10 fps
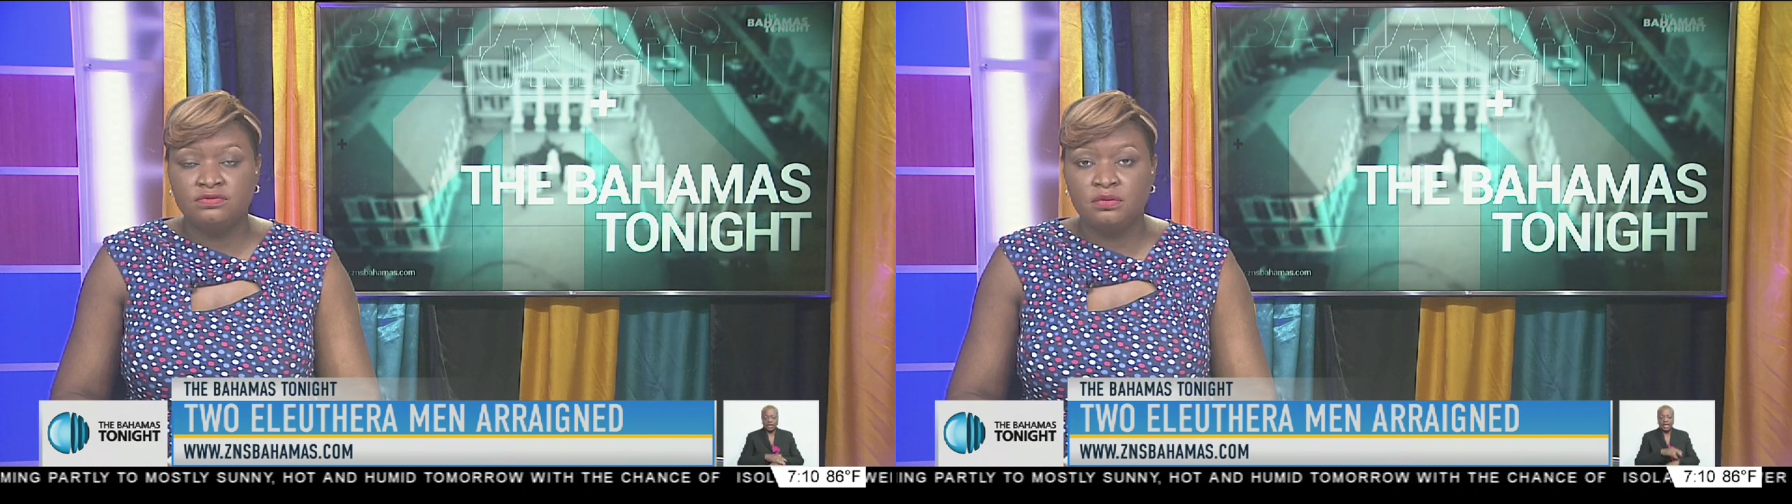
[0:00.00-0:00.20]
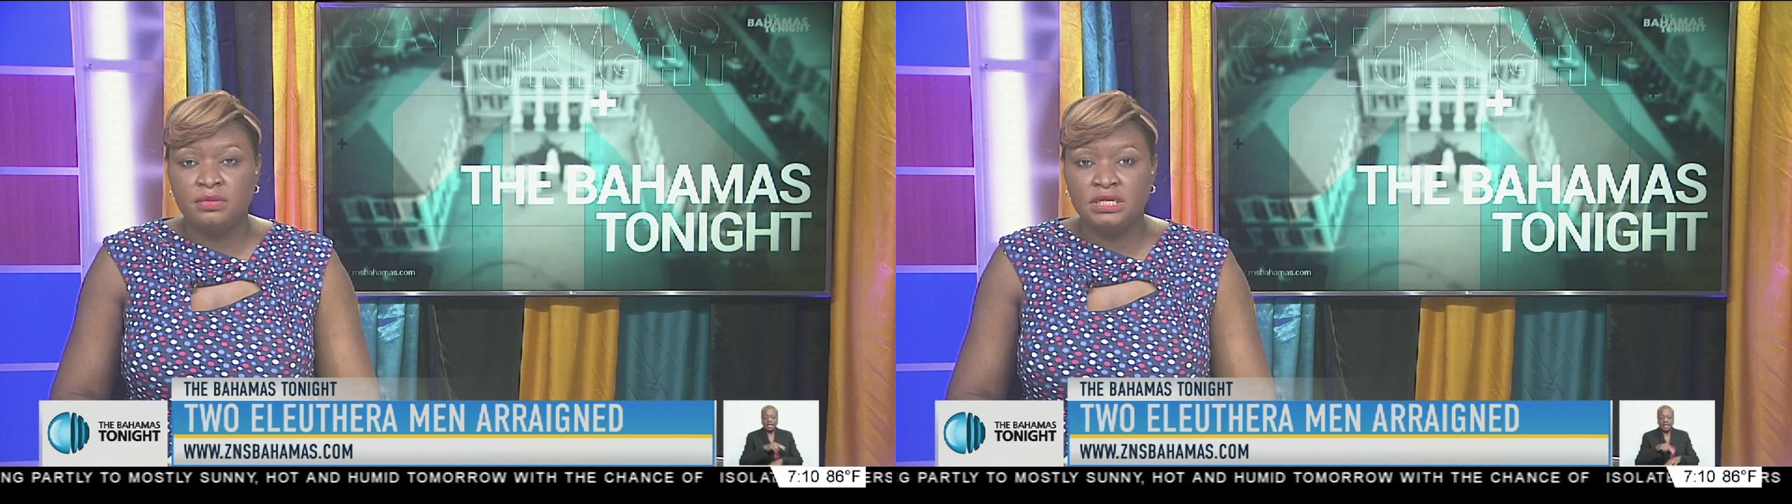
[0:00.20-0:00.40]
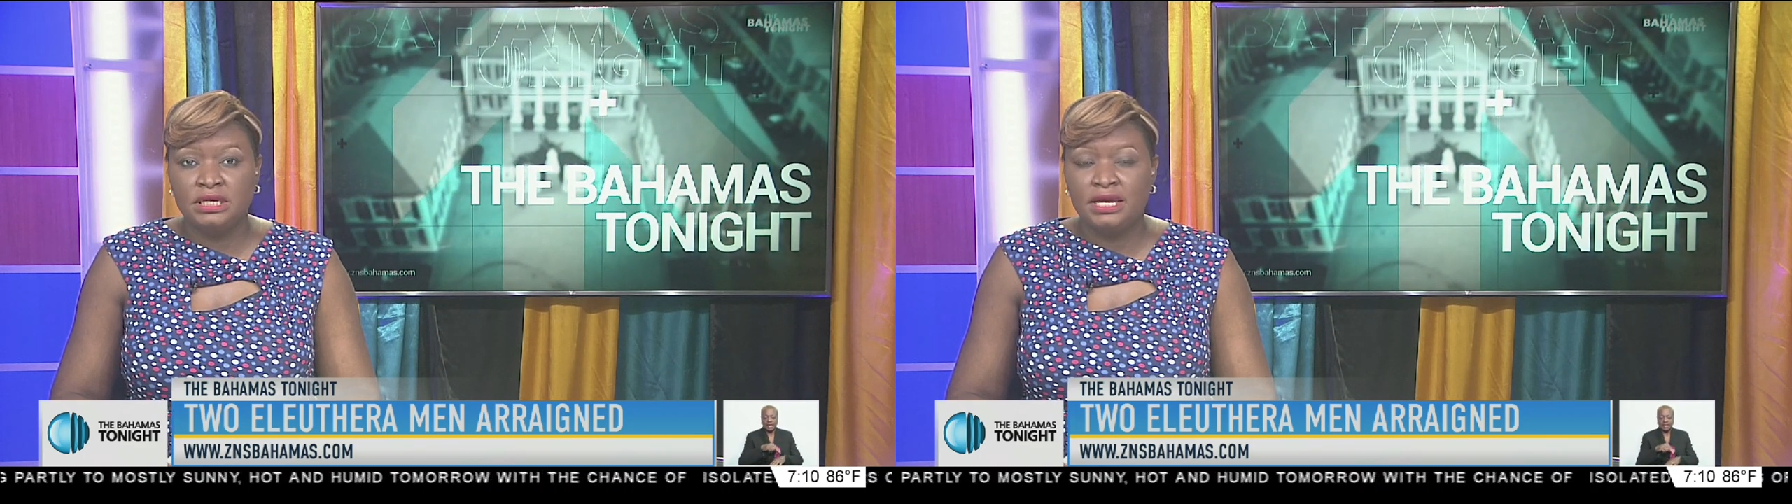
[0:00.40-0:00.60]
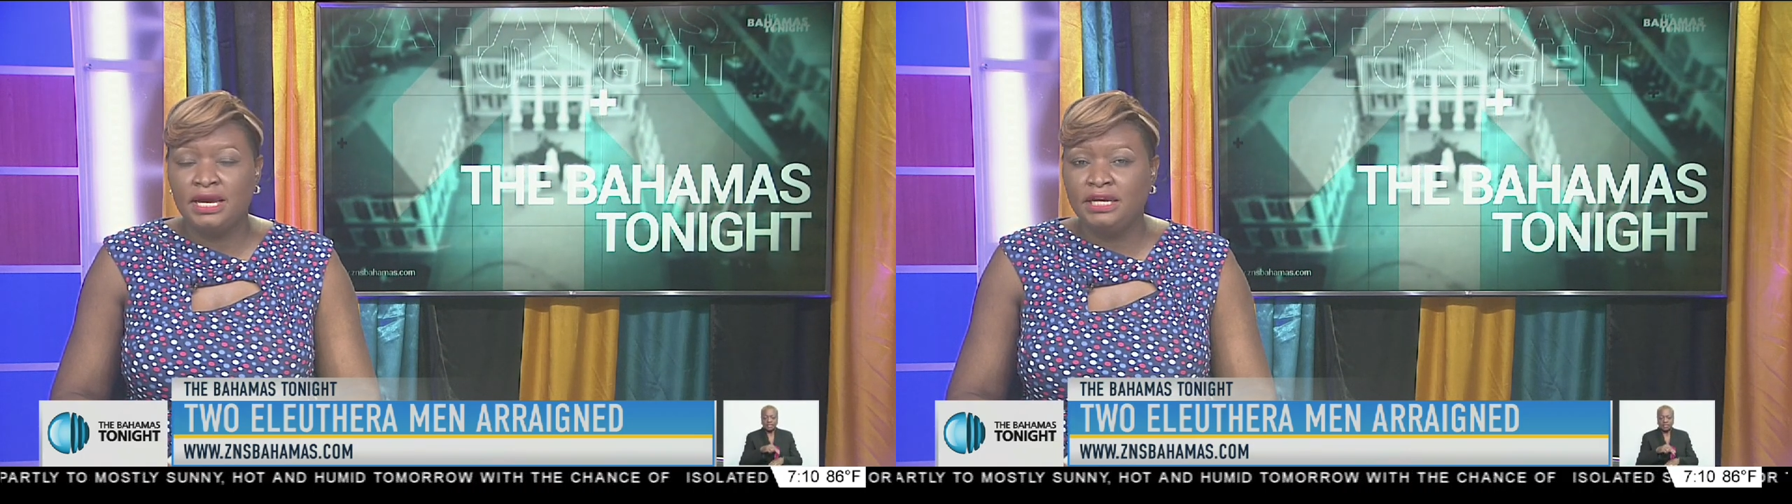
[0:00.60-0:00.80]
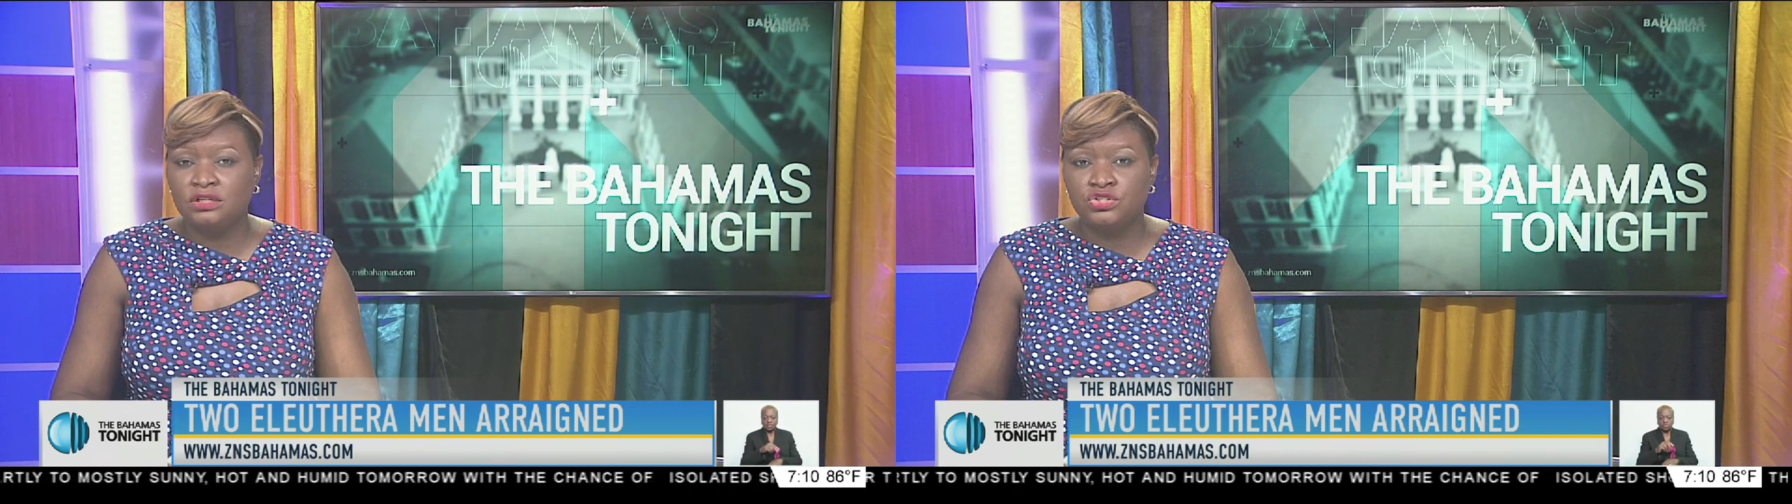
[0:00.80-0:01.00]
of committing a
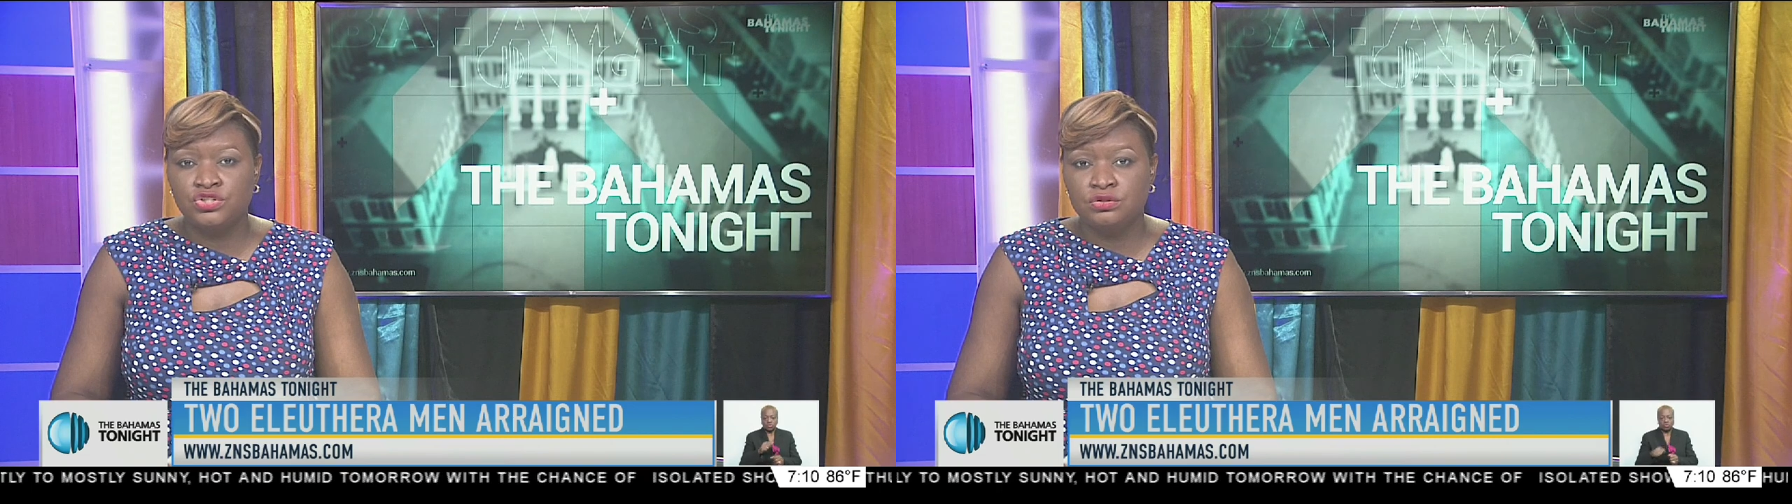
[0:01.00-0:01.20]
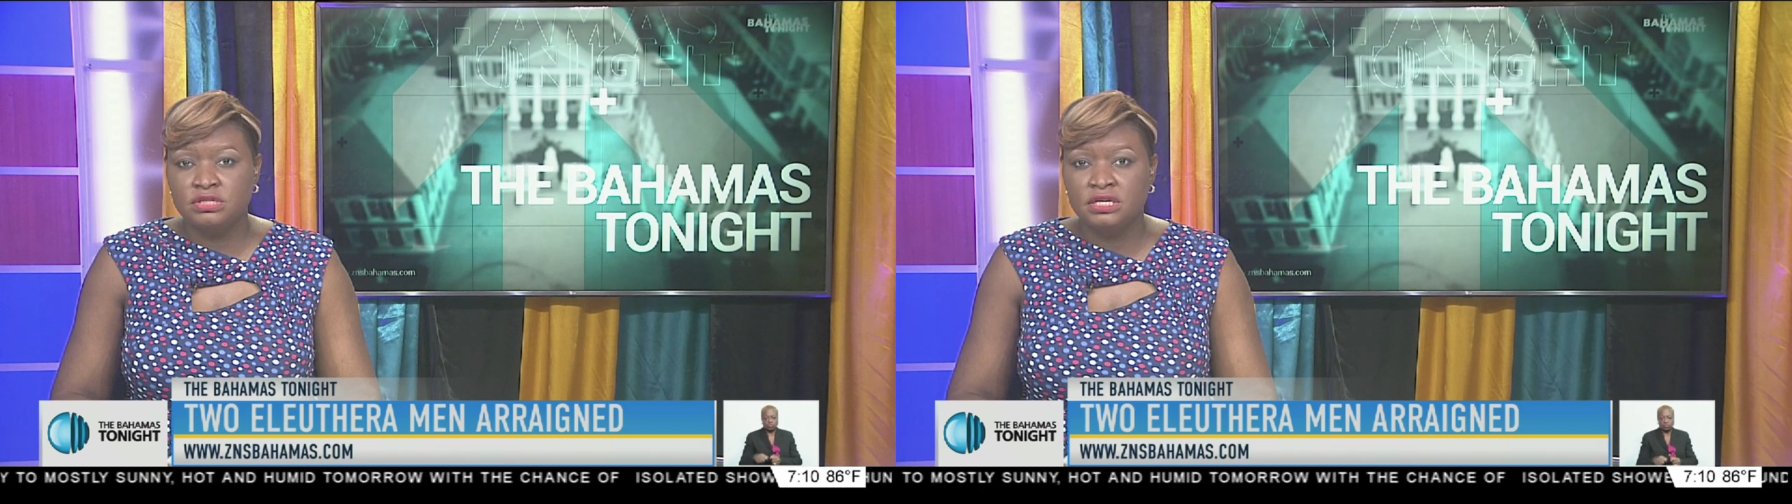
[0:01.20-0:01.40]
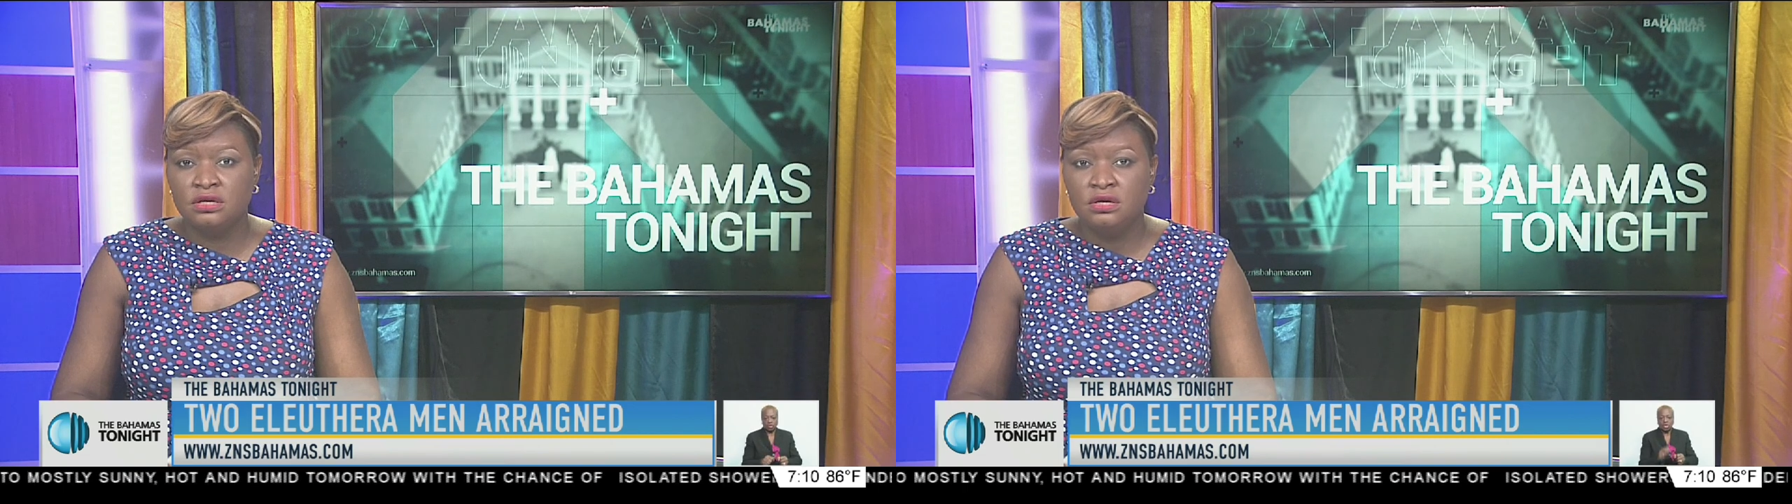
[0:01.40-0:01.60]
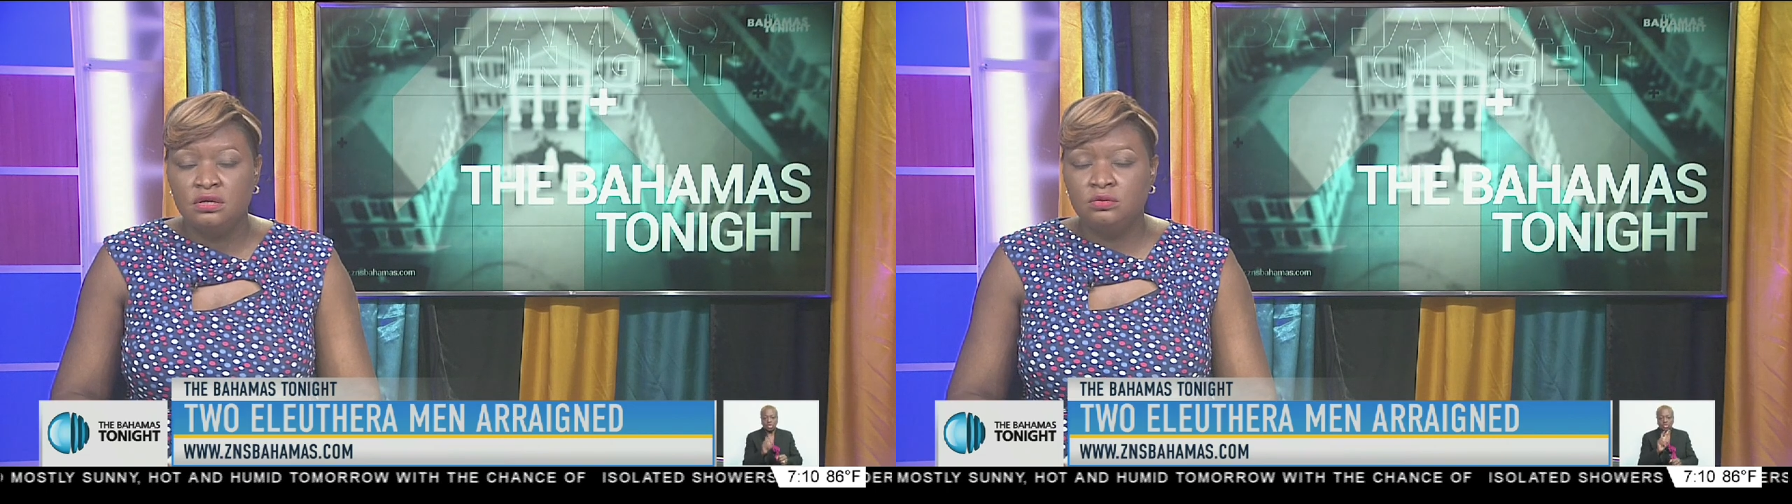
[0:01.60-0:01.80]
heinous shooting